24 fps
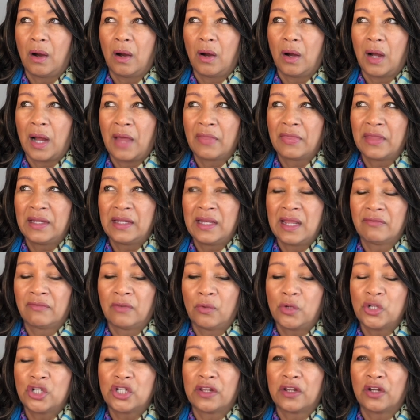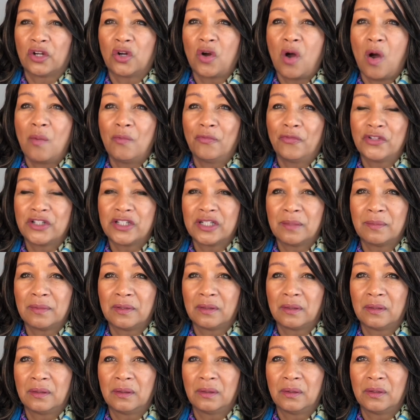at the level at which they are
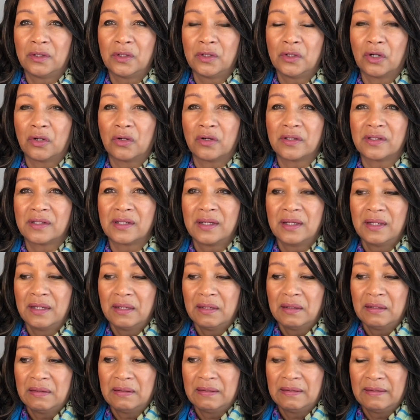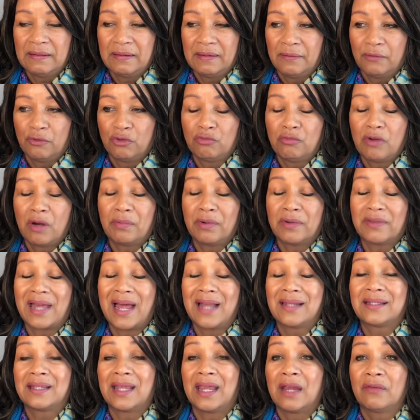comfortable, because remember
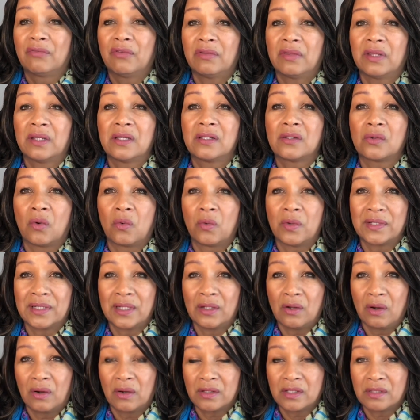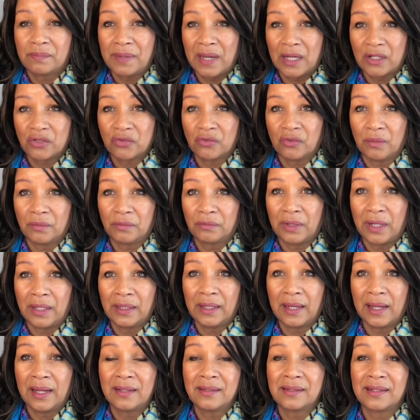that everything is always along a spectrum, right,
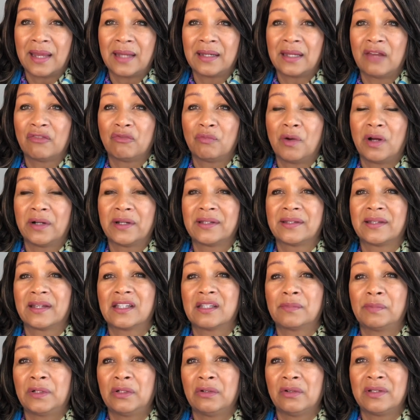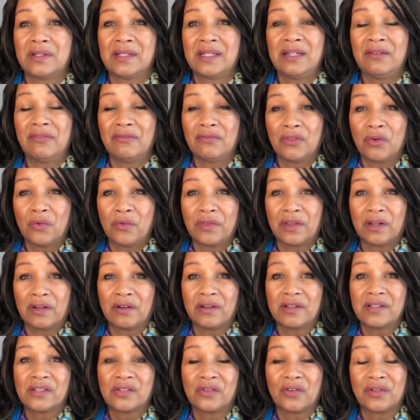guys? And everybody's experience, even though there are
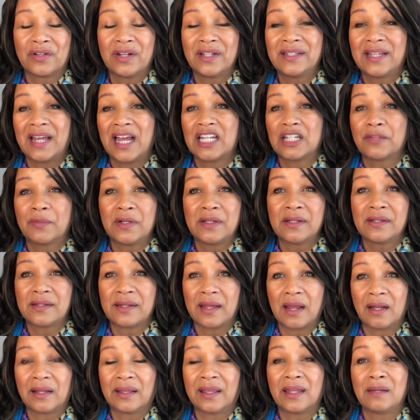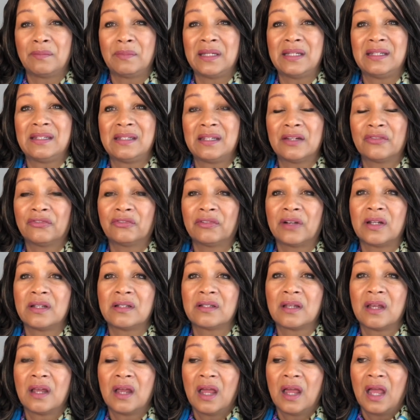certain attachment style, can be
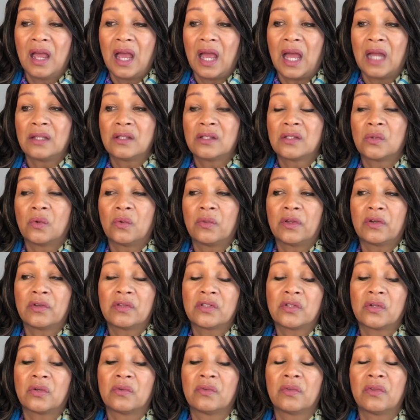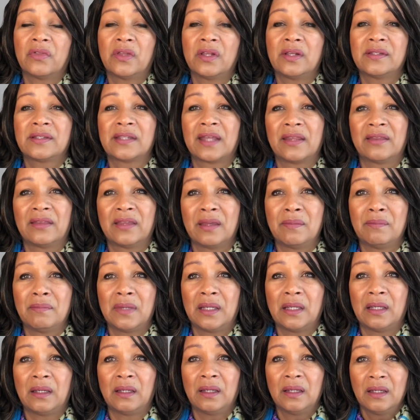different. And so there are certain things that they
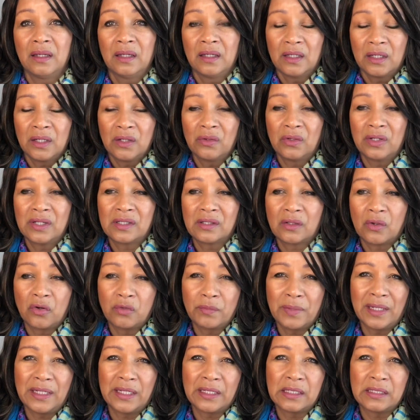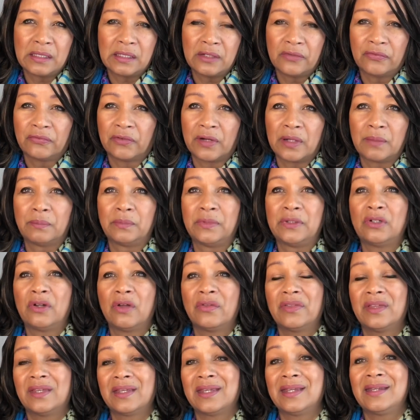may, it's going to be a little different.
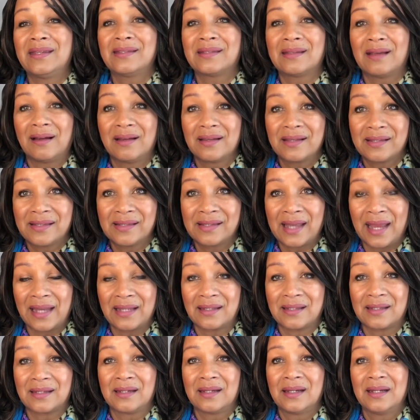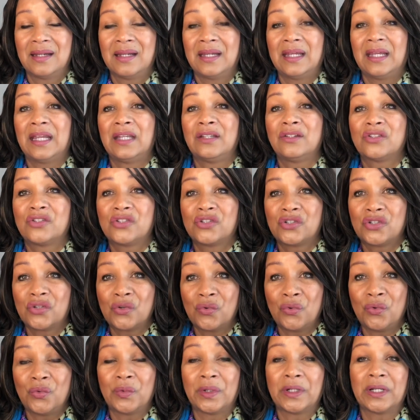Nothing is set in
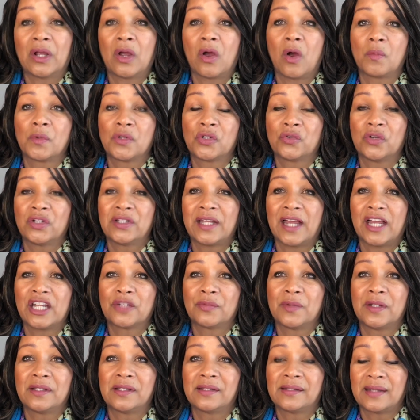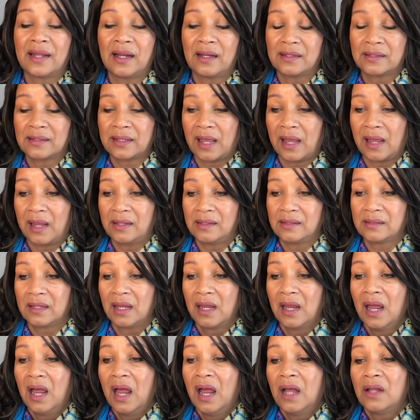stone when it comes to attachment styles, guys.
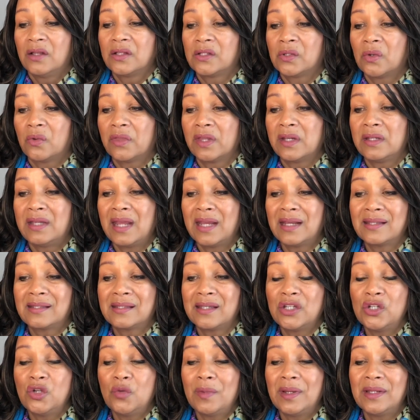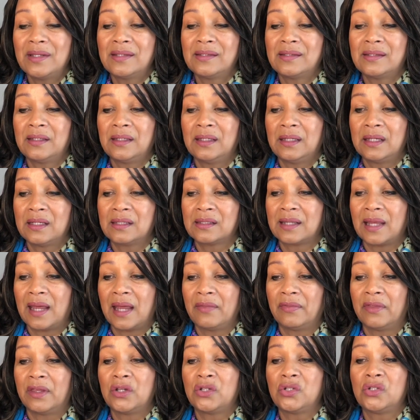So the next thing you may see is
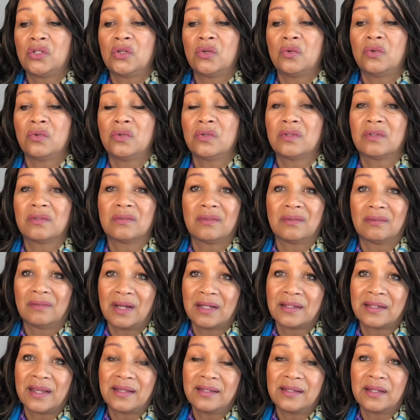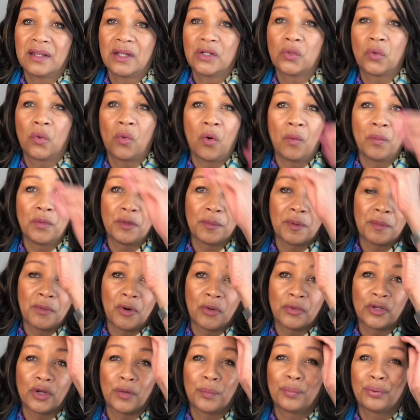that they don't, as I say, they don't open up
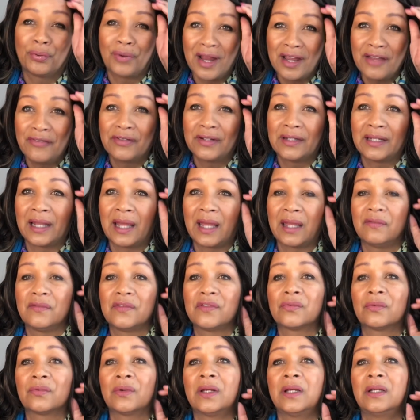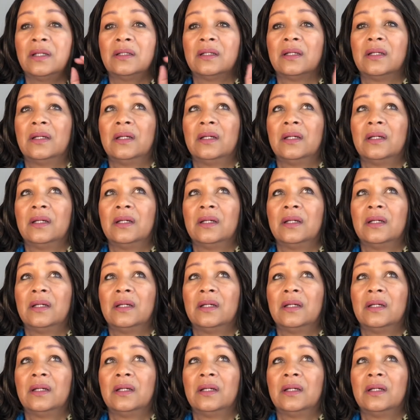about their private lives, right?